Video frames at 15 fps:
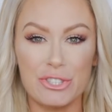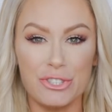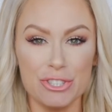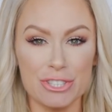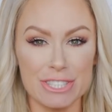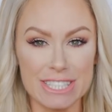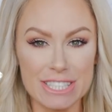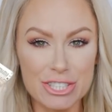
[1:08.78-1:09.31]
your
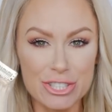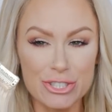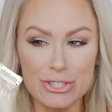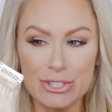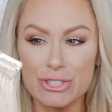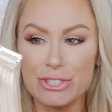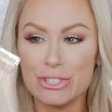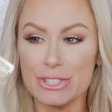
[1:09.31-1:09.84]

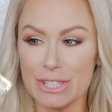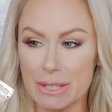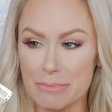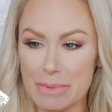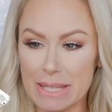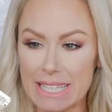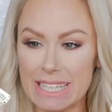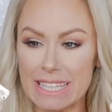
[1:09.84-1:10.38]
traditional
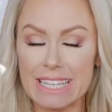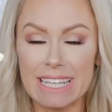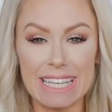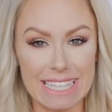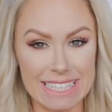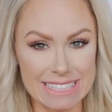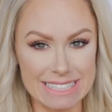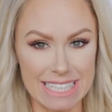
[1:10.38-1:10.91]
clip-in
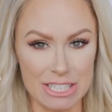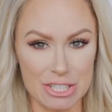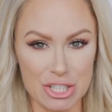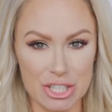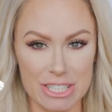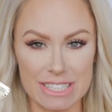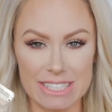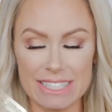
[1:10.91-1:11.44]

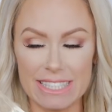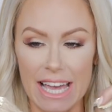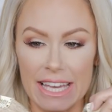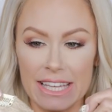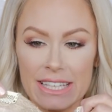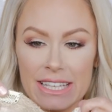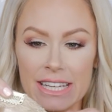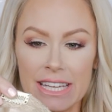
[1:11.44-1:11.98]
extension
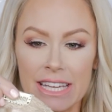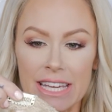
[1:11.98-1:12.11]
set.